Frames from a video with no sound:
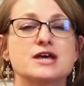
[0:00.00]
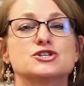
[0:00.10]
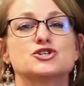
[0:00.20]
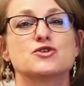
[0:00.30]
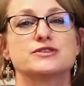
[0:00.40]

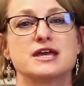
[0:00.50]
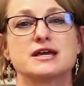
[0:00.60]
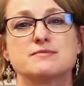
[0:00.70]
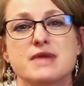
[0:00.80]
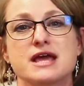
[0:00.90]
so that they
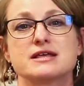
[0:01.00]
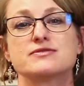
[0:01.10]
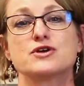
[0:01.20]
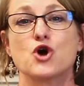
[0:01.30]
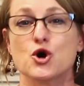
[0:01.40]
could
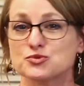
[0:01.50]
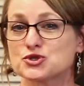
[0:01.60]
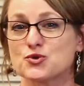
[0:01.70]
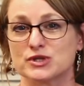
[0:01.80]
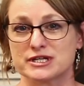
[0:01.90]
make their
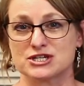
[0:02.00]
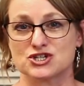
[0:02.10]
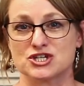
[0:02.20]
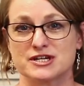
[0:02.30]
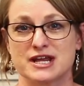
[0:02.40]
homeschool
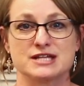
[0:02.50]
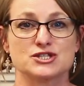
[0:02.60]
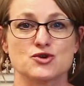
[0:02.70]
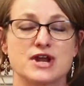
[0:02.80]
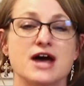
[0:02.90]
edition. And
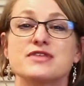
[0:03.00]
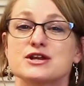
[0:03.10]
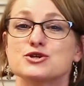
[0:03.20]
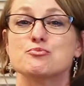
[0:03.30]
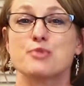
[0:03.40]
so now they
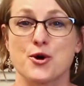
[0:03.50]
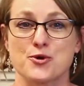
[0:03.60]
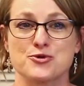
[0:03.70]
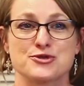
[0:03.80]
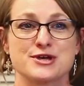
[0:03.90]
do
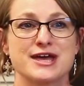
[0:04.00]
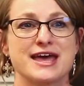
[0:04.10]
both.